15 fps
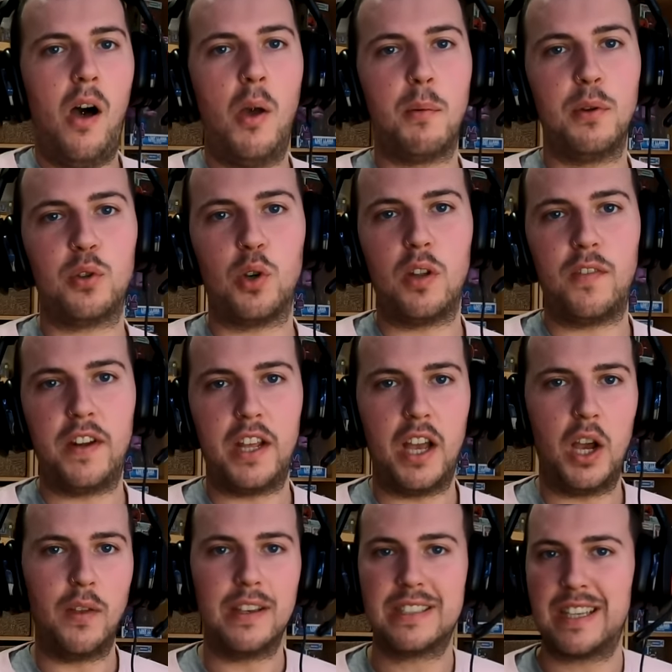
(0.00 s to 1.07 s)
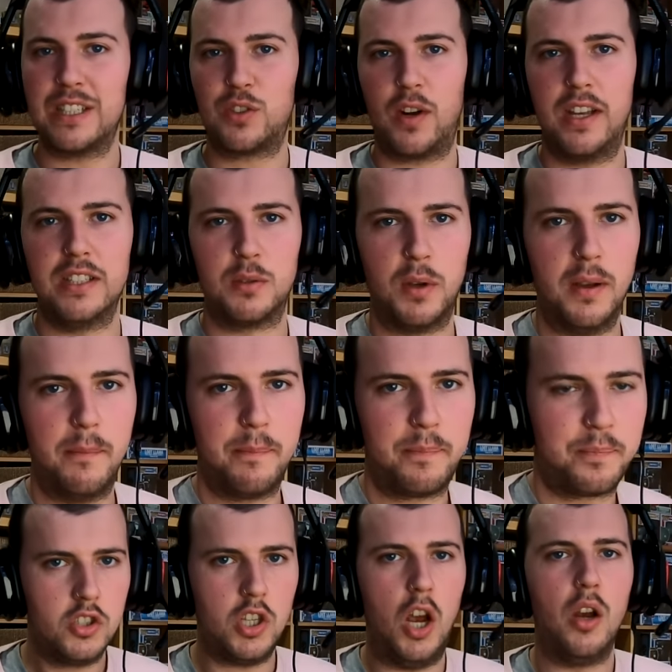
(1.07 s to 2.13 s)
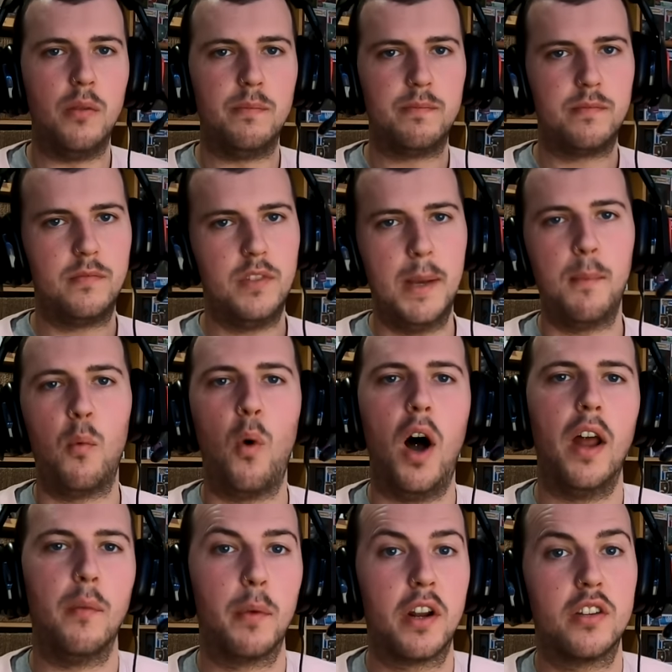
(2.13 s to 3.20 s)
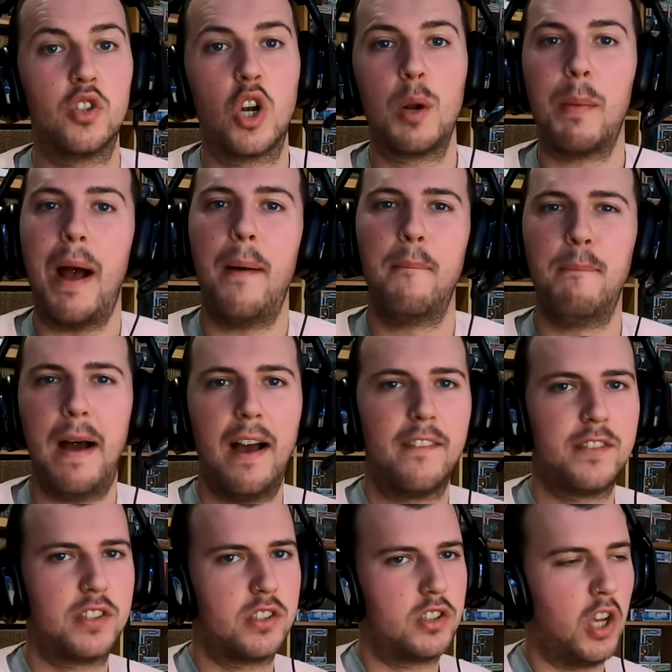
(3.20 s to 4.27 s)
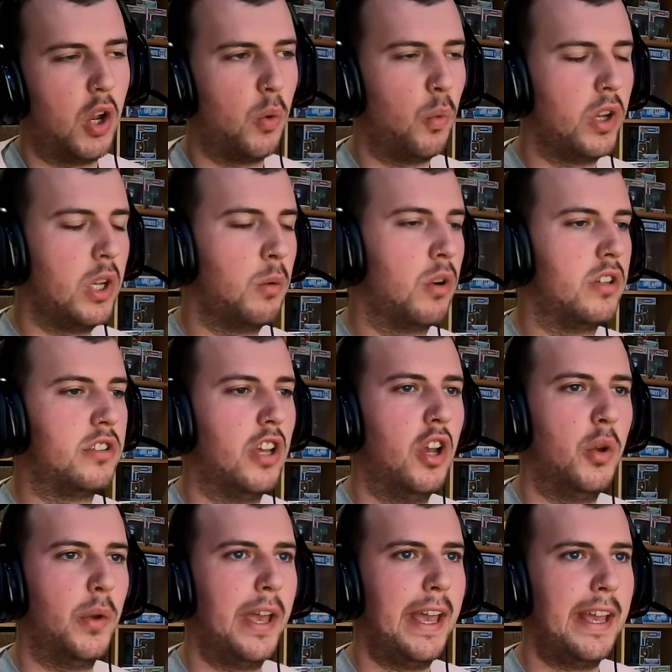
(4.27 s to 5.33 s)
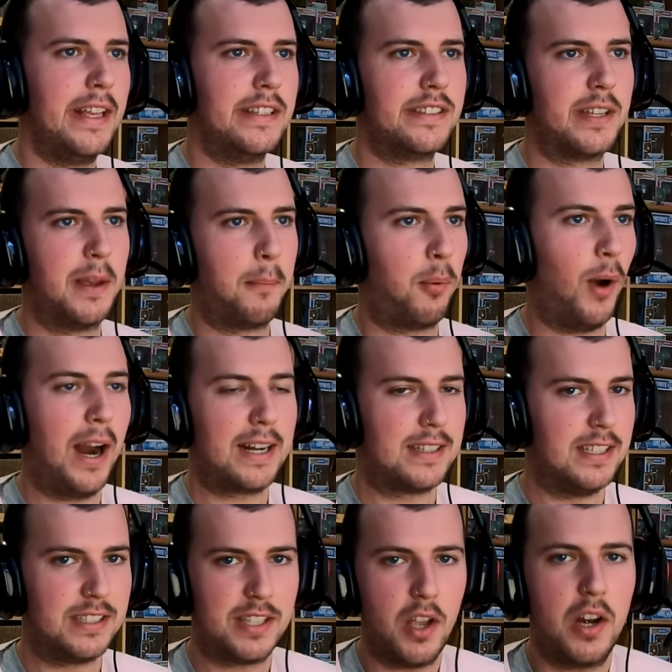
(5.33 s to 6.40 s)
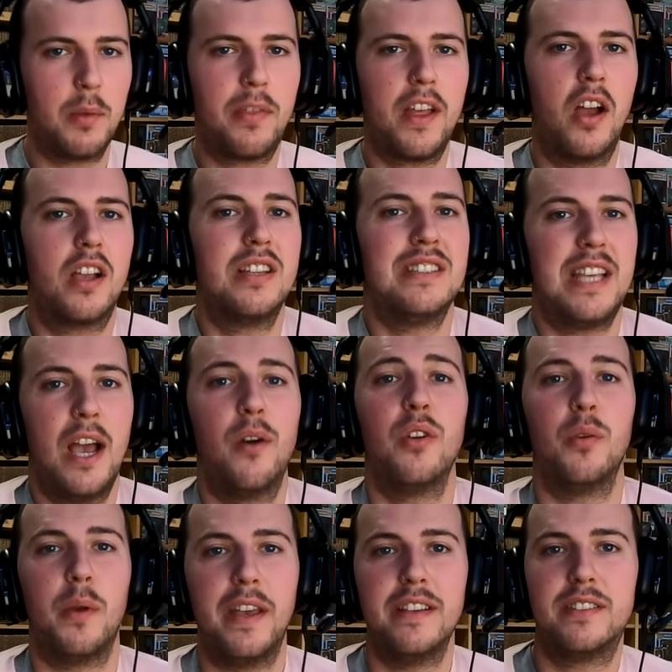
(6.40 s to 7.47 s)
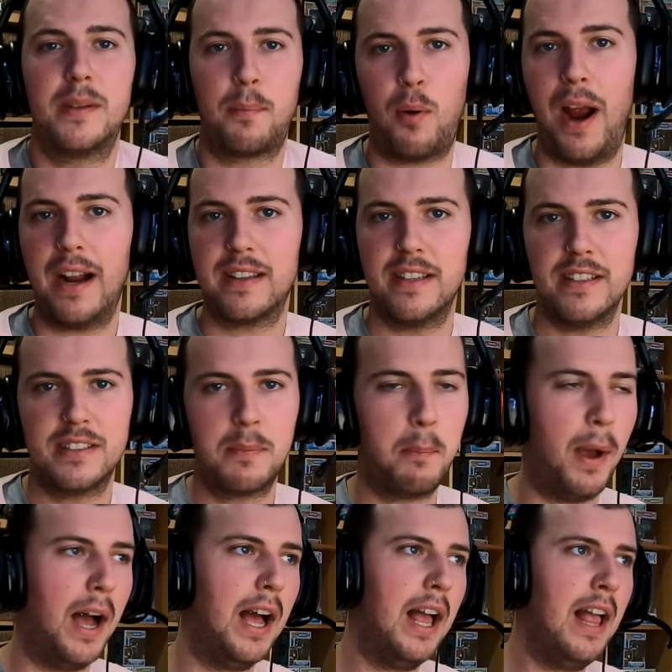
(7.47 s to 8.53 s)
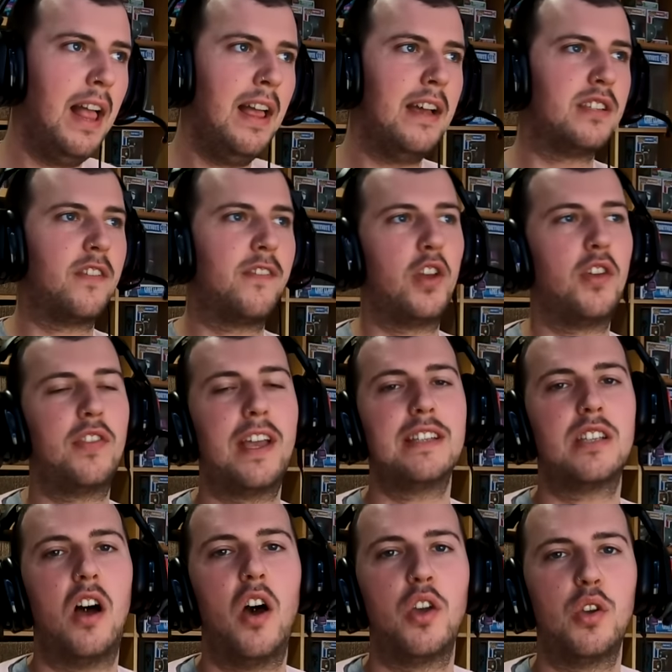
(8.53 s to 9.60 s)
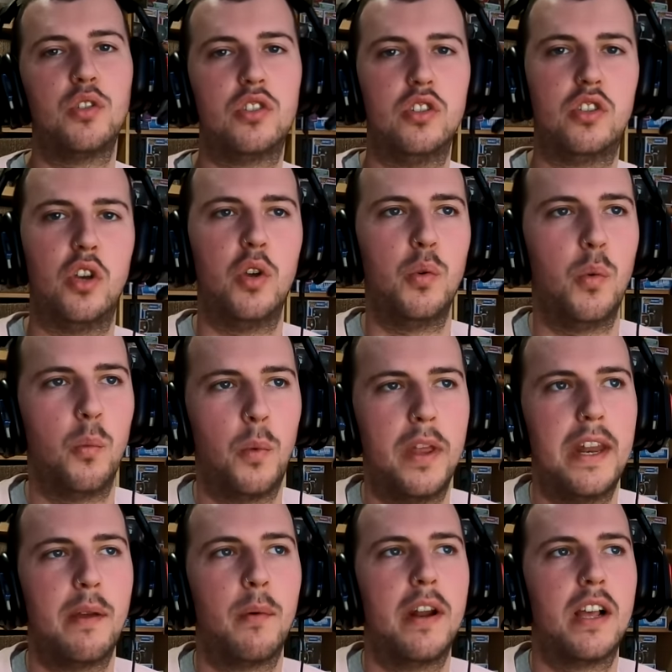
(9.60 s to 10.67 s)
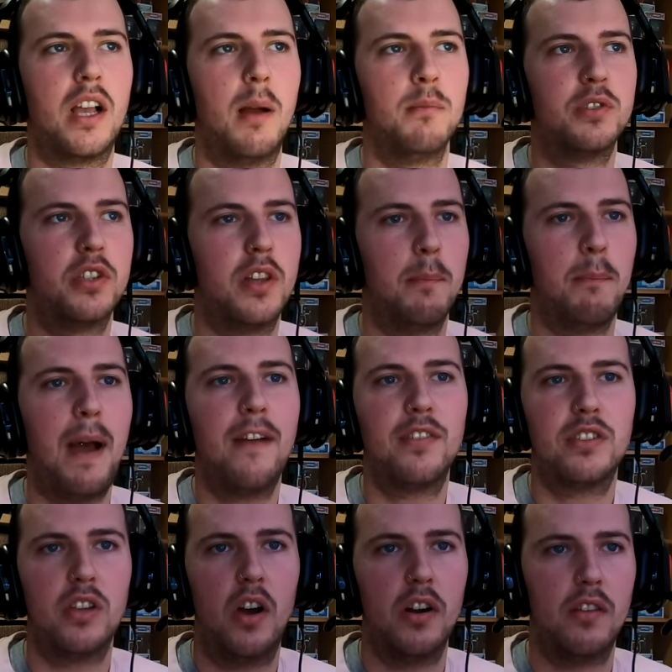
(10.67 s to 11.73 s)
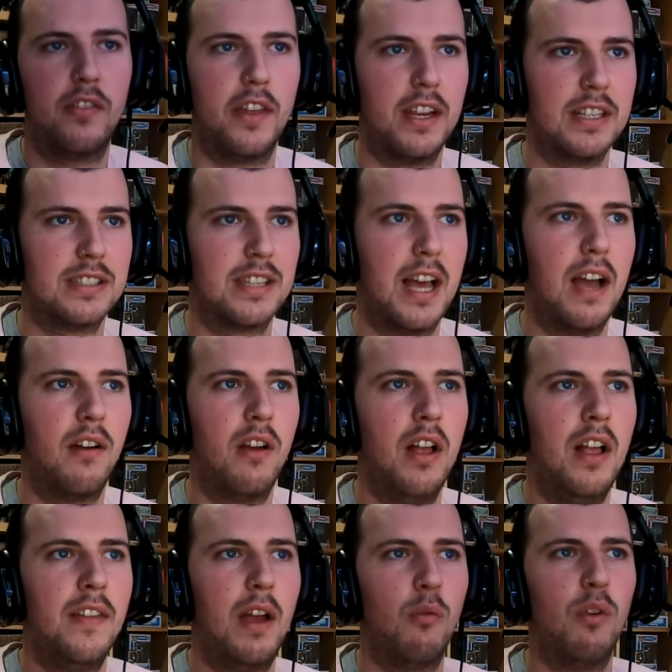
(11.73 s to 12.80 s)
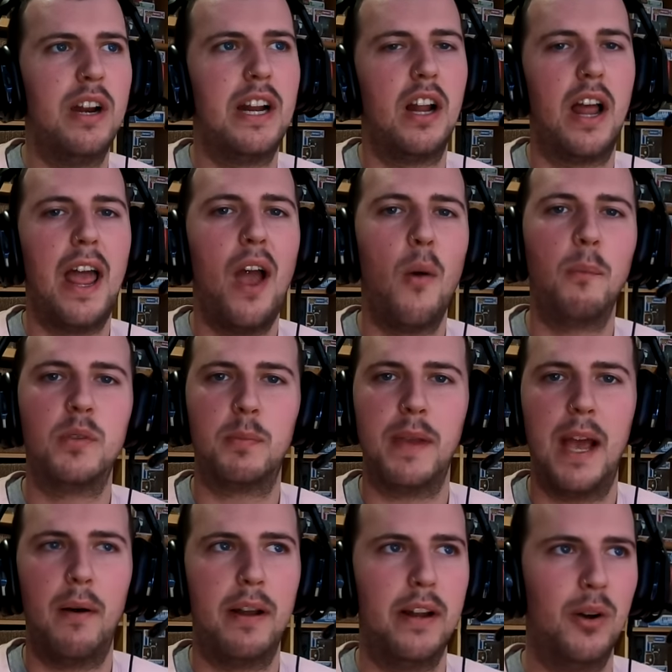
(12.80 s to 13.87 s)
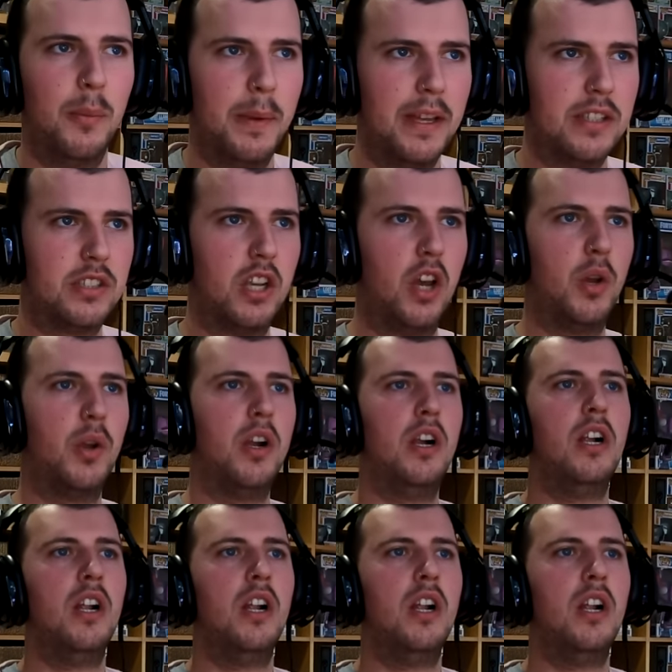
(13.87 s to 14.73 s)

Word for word: Hope you enjoy the video, let's get straight into it. So number one, we're going to talk about maths. So what you want to do is practice. The only thing I can tell you is to practice, but there's a few things that I used to do when it, when it comes to the maths side of things that, that really like helps me out a little bit. So